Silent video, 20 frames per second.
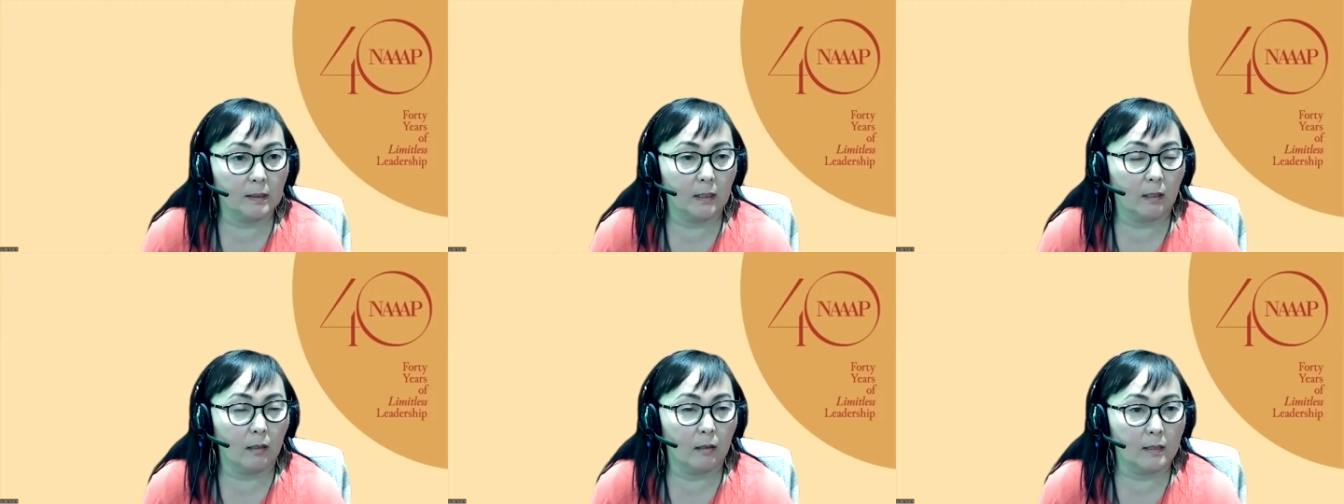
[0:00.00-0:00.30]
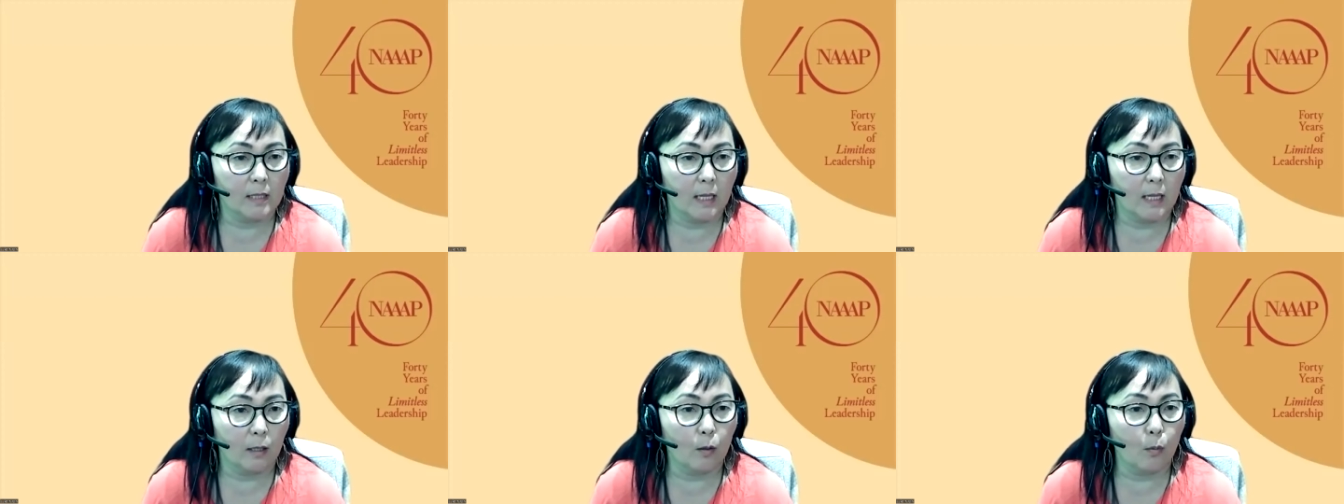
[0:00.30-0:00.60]
that I'll
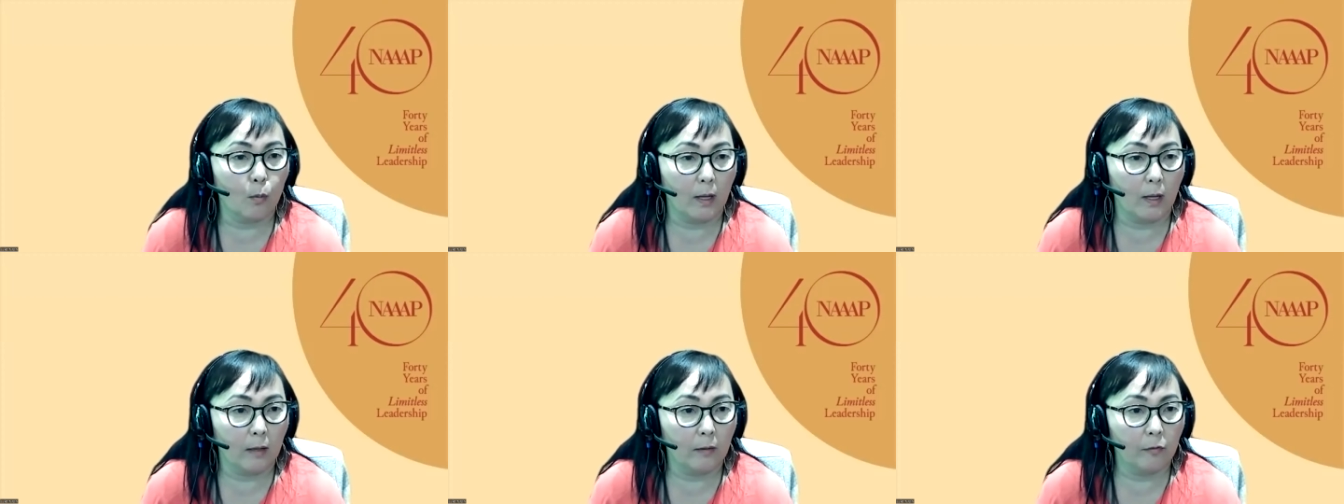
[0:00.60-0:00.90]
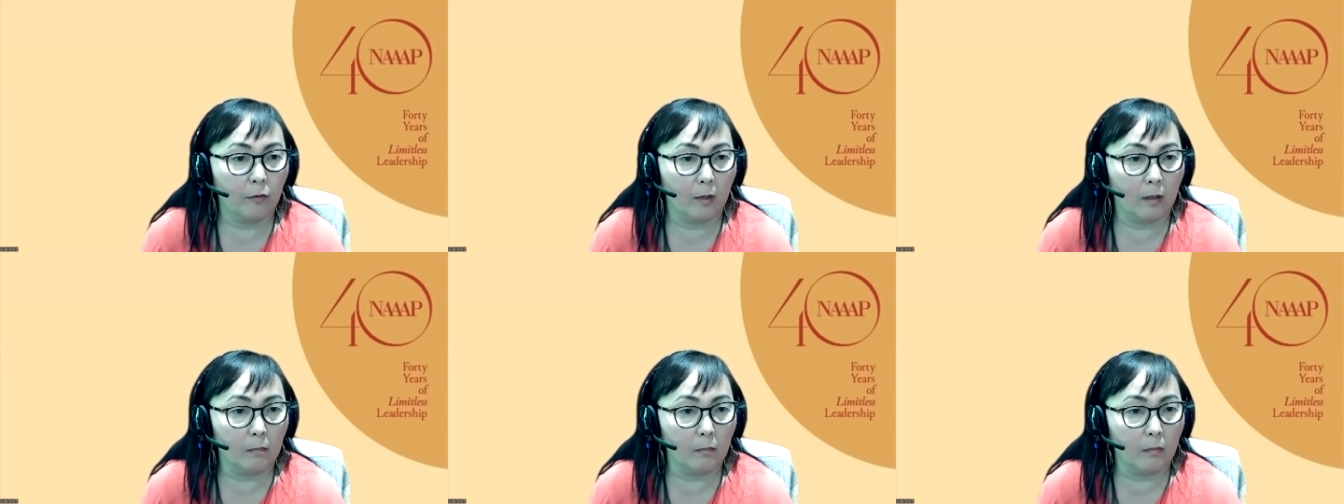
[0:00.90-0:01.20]
take away
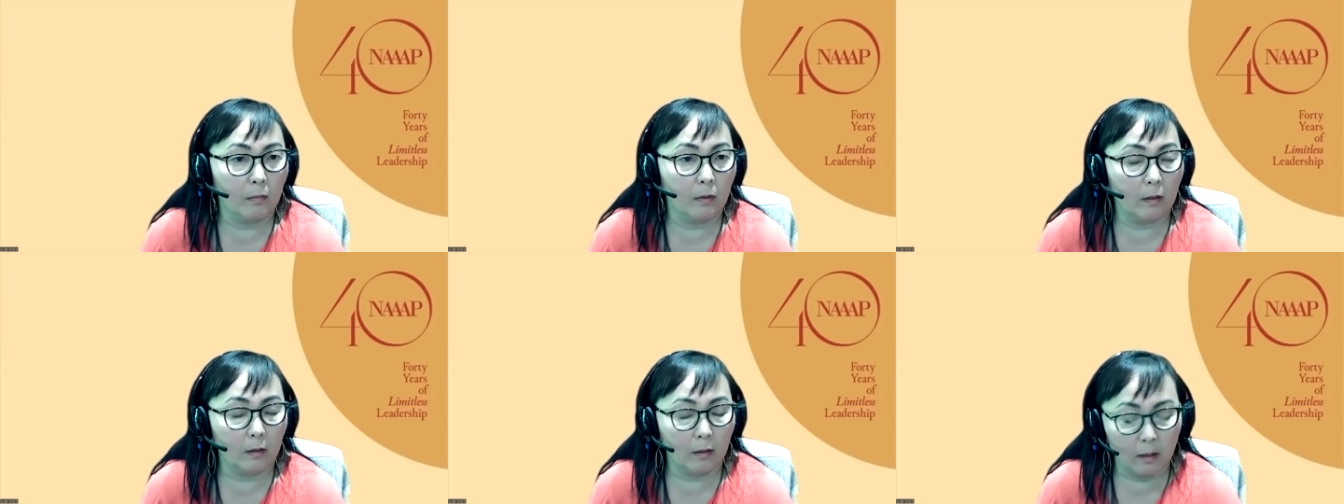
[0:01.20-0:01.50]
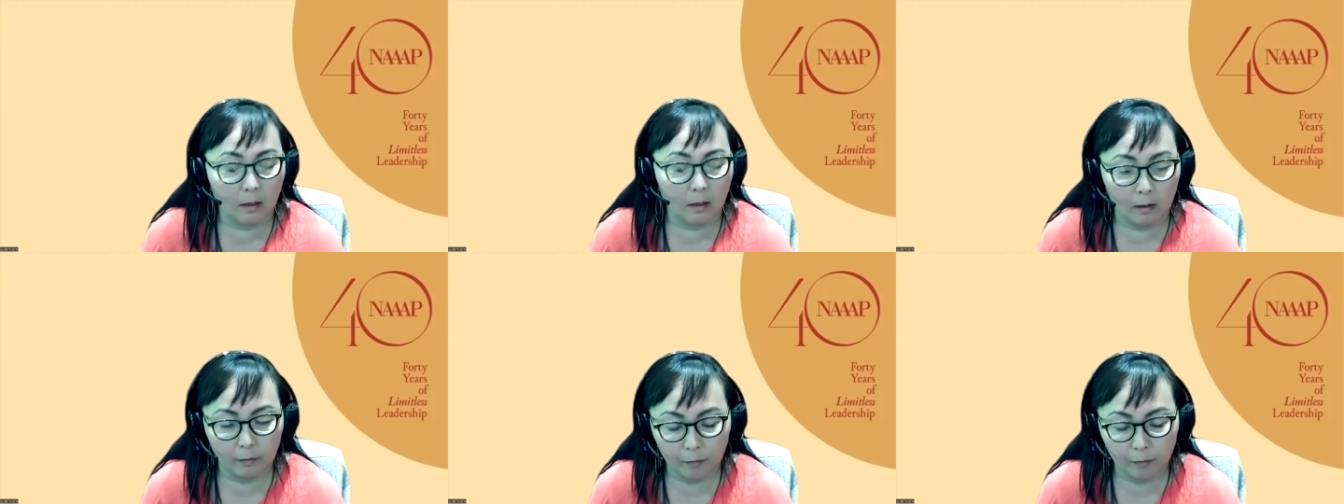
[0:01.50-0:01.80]
from
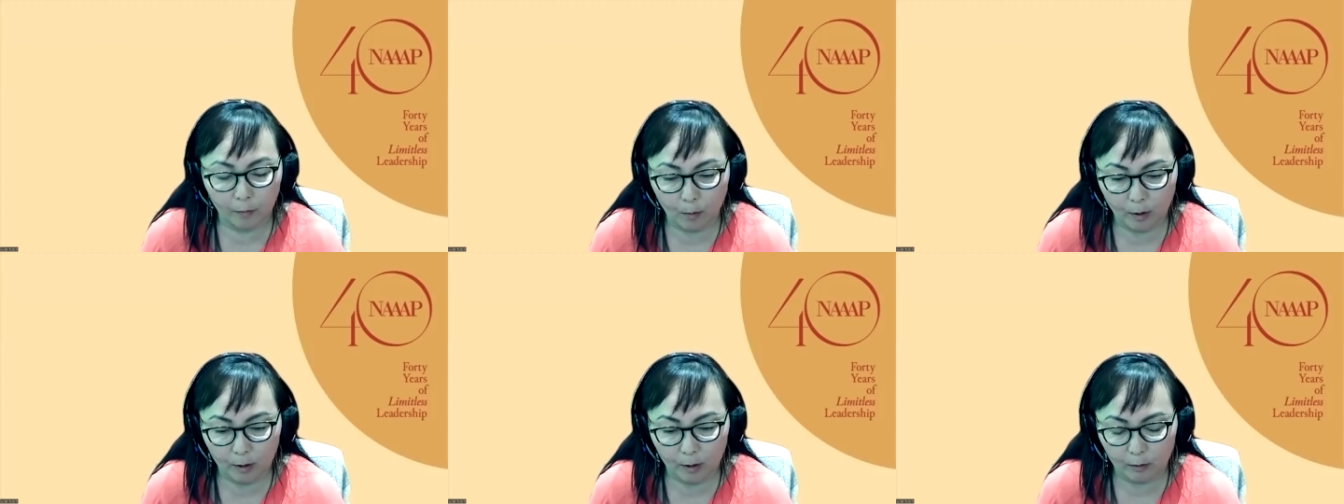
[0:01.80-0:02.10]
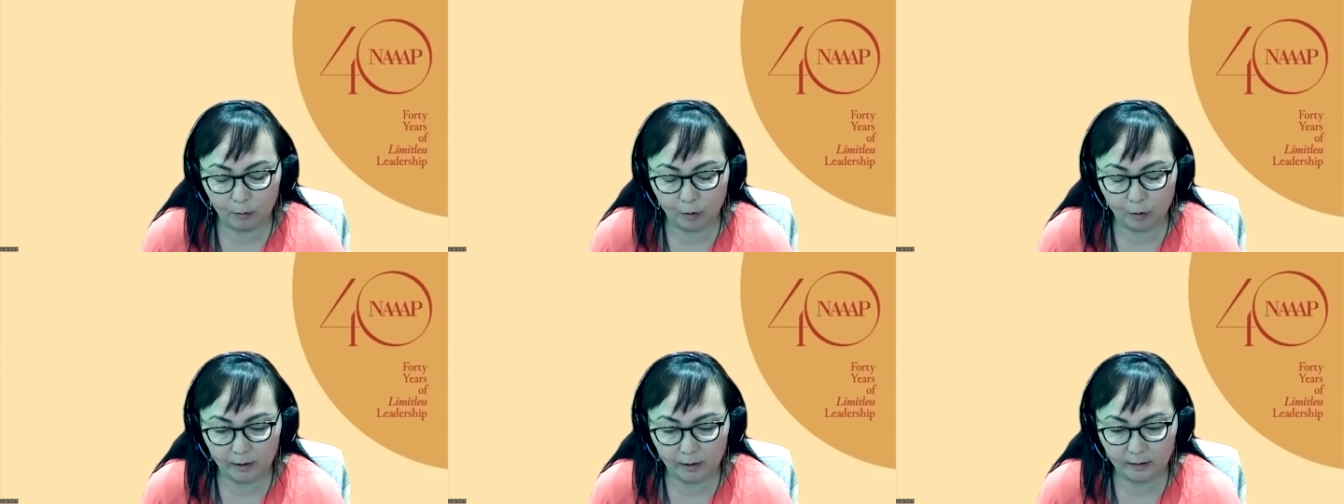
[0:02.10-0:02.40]
what
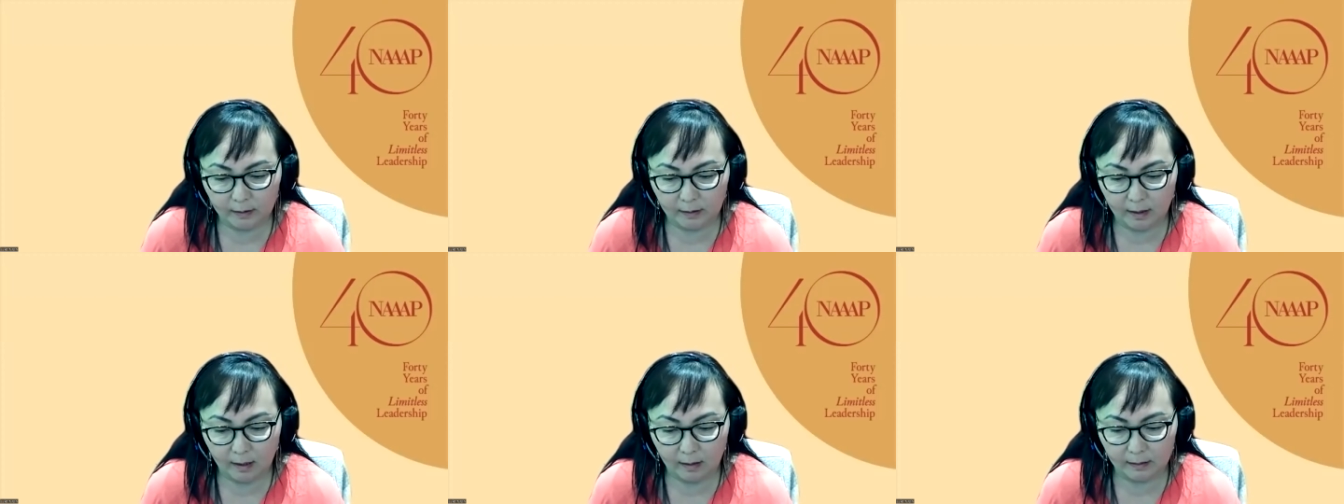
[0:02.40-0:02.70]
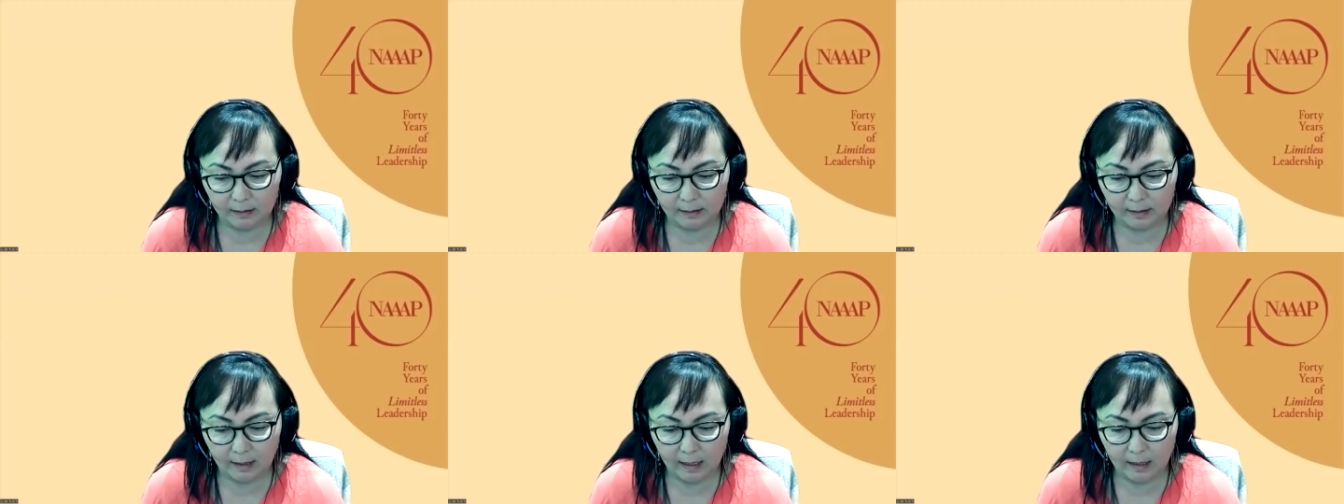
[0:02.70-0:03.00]
you just
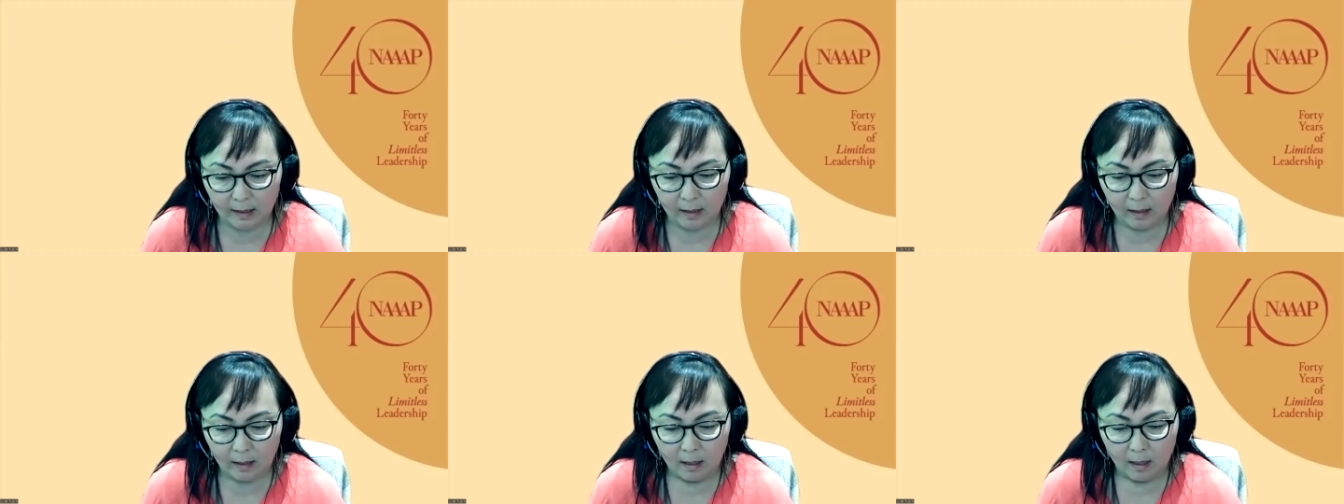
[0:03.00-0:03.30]
said.